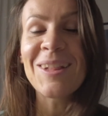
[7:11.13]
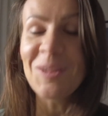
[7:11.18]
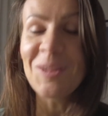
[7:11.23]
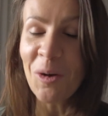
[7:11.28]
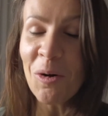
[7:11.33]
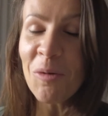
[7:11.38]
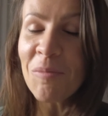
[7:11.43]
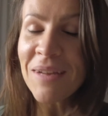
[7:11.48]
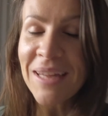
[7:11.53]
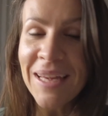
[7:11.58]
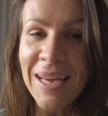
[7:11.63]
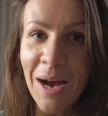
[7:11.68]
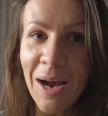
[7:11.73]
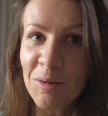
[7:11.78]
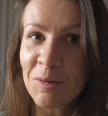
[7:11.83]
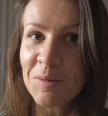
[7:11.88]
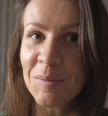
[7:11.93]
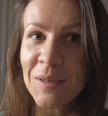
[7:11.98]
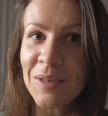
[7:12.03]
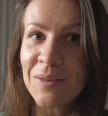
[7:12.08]
Normally
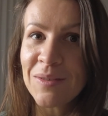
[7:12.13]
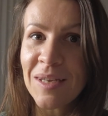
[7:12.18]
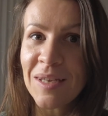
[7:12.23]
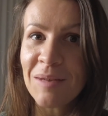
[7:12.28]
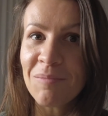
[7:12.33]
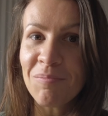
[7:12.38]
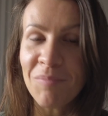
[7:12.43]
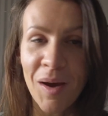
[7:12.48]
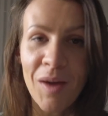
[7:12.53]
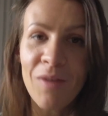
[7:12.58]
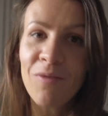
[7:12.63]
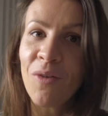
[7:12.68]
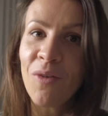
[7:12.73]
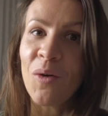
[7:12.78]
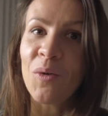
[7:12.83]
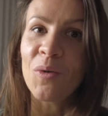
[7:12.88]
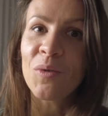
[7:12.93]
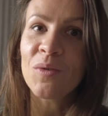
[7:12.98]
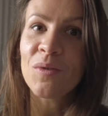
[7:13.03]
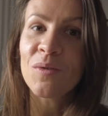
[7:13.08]
I would be using my
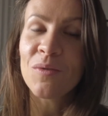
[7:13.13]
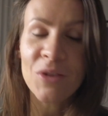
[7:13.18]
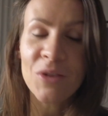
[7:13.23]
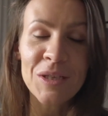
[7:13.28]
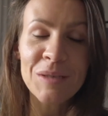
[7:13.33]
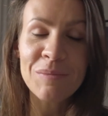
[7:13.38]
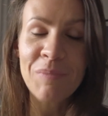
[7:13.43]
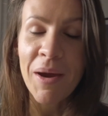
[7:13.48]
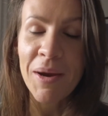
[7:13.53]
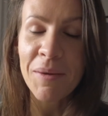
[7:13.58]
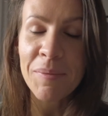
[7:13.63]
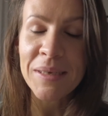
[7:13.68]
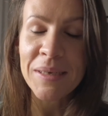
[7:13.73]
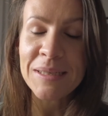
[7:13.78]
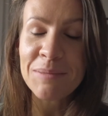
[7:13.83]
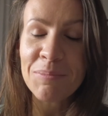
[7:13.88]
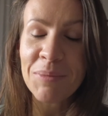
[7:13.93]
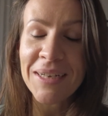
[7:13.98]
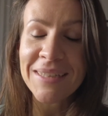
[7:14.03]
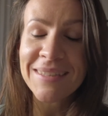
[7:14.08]
phone for this
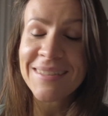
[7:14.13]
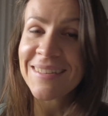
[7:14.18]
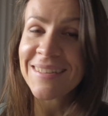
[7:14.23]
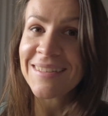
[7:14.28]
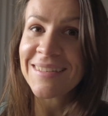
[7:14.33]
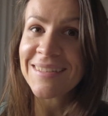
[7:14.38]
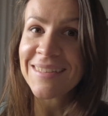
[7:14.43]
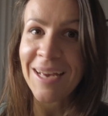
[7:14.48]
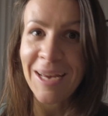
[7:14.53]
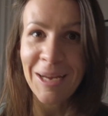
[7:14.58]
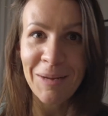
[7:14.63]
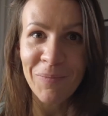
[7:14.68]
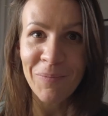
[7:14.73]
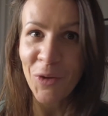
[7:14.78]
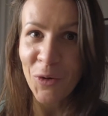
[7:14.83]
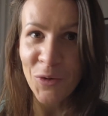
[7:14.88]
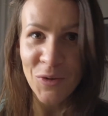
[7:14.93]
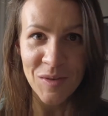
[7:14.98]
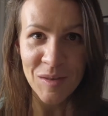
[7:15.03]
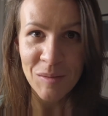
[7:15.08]
purpose, but since I
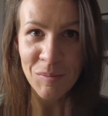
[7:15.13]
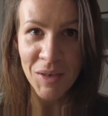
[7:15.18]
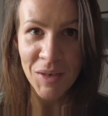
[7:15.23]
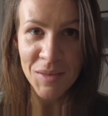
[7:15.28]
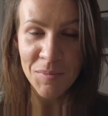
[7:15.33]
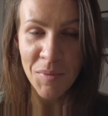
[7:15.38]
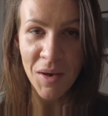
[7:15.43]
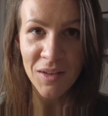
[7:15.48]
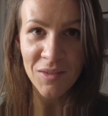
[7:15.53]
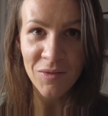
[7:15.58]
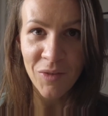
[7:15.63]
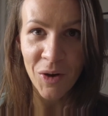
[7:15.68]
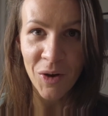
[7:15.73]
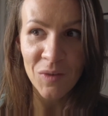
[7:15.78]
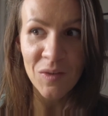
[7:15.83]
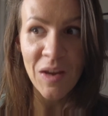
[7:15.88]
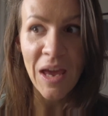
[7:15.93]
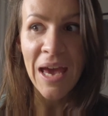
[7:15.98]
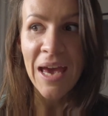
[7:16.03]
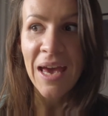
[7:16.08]
am not using my
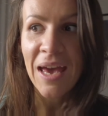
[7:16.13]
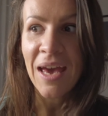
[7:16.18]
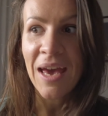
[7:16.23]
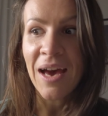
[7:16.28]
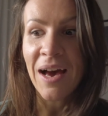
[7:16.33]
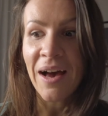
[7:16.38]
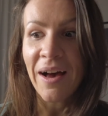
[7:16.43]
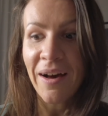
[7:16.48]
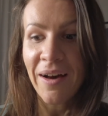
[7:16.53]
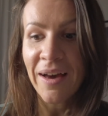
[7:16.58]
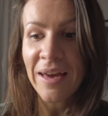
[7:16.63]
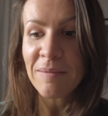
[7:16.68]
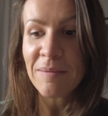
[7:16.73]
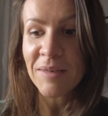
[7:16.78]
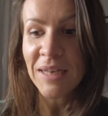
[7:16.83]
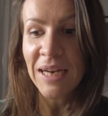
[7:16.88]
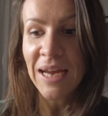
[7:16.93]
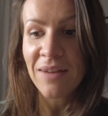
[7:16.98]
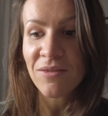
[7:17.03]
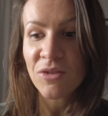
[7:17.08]
smartphone, I
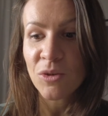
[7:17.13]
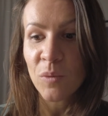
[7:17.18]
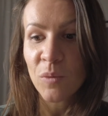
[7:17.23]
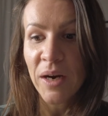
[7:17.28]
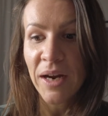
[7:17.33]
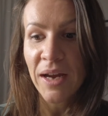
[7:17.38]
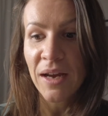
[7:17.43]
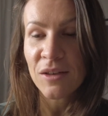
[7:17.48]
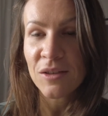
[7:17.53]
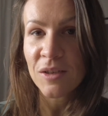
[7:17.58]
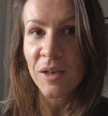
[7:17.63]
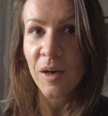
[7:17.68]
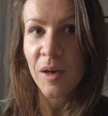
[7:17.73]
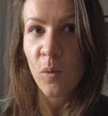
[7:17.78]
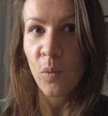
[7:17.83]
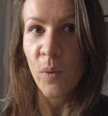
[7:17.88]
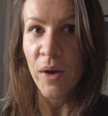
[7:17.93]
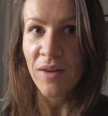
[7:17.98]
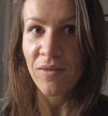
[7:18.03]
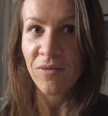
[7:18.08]
am gonna have to work out
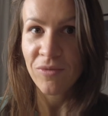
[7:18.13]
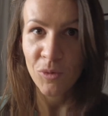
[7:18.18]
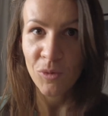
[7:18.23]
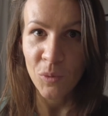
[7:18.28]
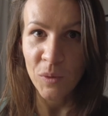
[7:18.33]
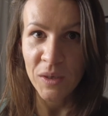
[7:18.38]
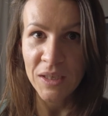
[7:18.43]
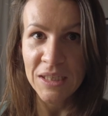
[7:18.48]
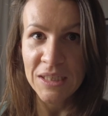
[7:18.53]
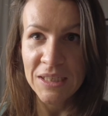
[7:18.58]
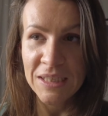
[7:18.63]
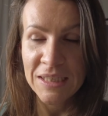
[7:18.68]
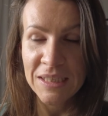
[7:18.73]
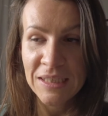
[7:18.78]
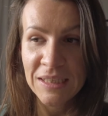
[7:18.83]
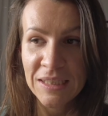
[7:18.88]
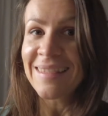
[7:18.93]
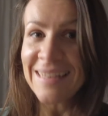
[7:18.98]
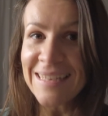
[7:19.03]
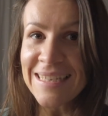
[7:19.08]
a way forward
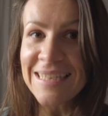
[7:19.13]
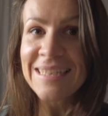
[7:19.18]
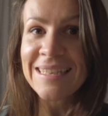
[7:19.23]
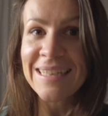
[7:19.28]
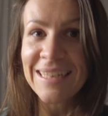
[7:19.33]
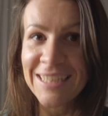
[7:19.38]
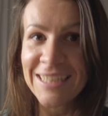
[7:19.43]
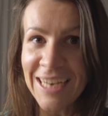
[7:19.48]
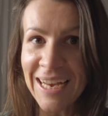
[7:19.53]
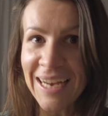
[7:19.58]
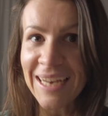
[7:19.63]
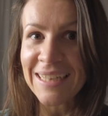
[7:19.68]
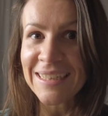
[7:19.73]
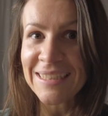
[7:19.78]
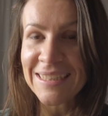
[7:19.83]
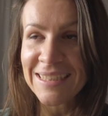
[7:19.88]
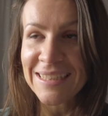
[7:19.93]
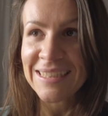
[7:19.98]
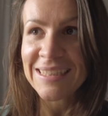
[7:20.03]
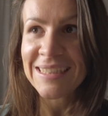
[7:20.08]
this is the
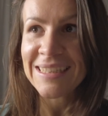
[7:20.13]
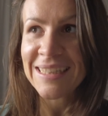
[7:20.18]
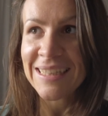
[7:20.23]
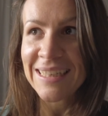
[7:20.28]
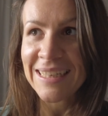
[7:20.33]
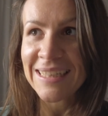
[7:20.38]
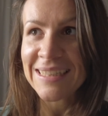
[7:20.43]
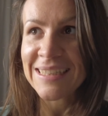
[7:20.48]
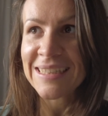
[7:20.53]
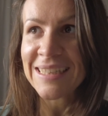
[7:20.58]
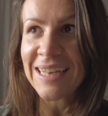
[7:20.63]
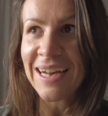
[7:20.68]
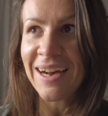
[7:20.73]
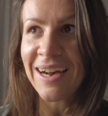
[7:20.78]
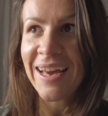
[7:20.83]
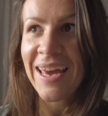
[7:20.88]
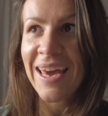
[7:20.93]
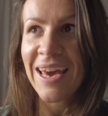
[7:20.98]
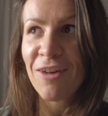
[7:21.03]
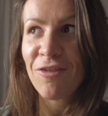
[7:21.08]
challenge that
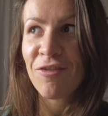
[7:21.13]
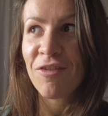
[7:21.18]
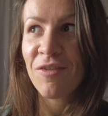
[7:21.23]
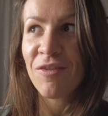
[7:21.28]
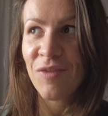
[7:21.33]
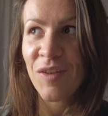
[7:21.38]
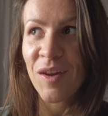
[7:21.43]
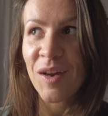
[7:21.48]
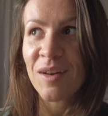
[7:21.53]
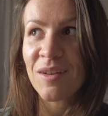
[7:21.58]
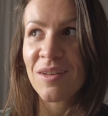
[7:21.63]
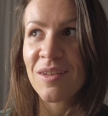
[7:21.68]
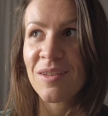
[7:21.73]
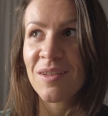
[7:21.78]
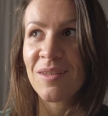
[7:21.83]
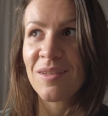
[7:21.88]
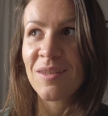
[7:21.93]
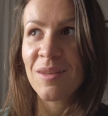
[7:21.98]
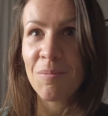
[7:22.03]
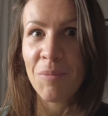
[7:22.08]
I have
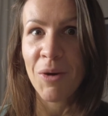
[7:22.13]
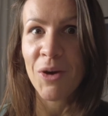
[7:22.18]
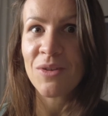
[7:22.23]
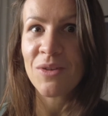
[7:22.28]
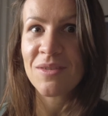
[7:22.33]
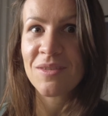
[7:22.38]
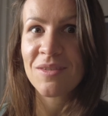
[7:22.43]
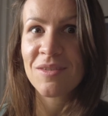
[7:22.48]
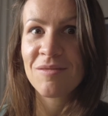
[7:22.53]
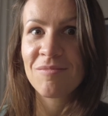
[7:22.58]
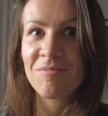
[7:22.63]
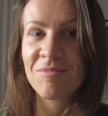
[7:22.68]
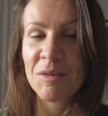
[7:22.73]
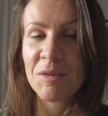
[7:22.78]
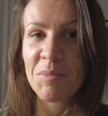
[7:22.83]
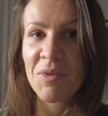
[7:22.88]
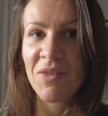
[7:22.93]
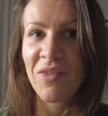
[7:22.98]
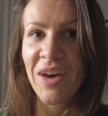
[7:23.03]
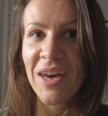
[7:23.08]
feared the most,
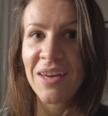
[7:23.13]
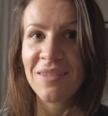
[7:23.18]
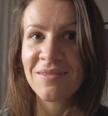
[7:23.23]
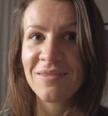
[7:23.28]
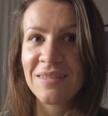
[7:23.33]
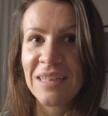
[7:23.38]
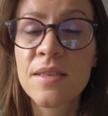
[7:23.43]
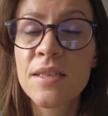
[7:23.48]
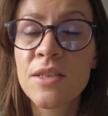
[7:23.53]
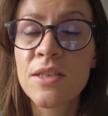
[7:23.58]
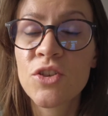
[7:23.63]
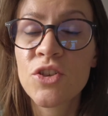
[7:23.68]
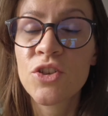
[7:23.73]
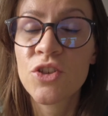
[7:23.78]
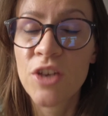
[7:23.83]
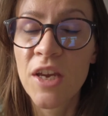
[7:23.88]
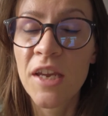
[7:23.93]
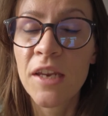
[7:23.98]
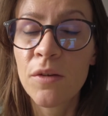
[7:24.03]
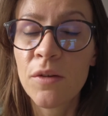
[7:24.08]
to be fair. This is
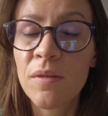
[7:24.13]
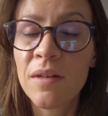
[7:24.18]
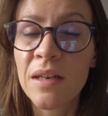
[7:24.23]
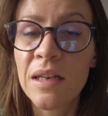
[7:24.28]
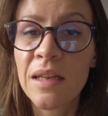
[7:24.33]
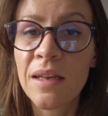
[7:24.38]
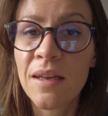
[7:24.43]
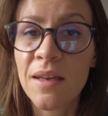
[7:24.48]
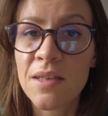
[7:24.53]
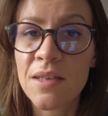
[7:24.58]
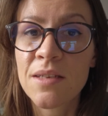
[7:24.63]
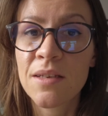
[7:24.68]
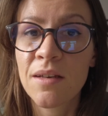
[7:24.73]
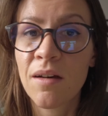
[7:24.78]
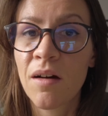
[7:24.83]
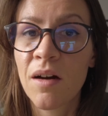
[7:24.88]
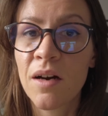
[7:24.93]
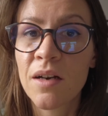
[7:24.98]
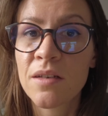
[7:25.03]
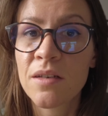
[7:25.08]
genuinely
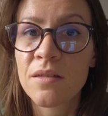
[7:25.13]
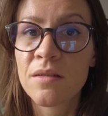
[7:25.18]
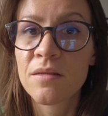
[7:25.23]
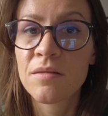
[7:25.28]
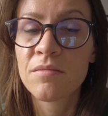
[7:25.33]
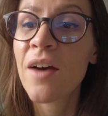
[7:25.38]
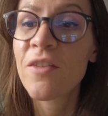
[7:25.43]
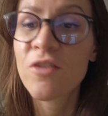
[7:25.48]
getting hard.